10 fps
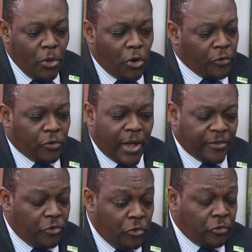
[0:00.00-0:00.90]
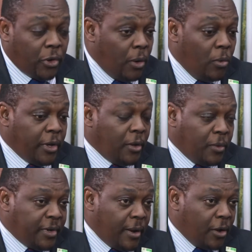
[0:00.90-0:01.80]
also, as usual, working
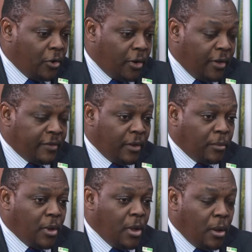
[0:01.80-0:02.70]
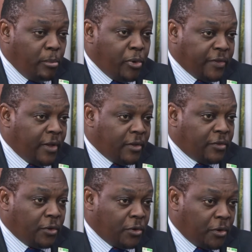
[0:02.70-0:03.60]
with our colleagues in Port
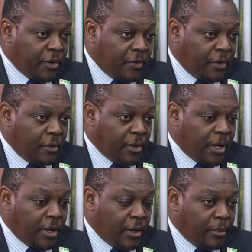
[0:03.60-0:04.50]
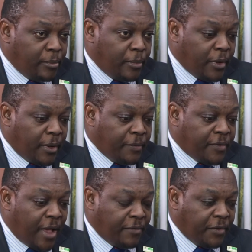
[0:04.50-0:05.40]
Health Authority
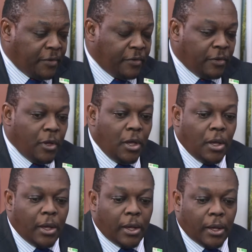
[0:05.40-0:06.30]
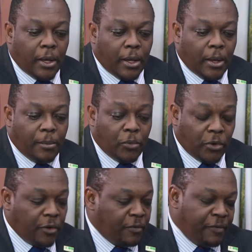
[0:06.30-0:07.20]
services
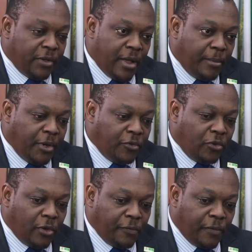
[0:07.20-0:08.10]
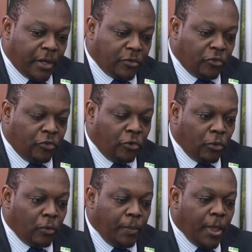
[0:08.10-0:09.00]
with the Federal Ministry of Health to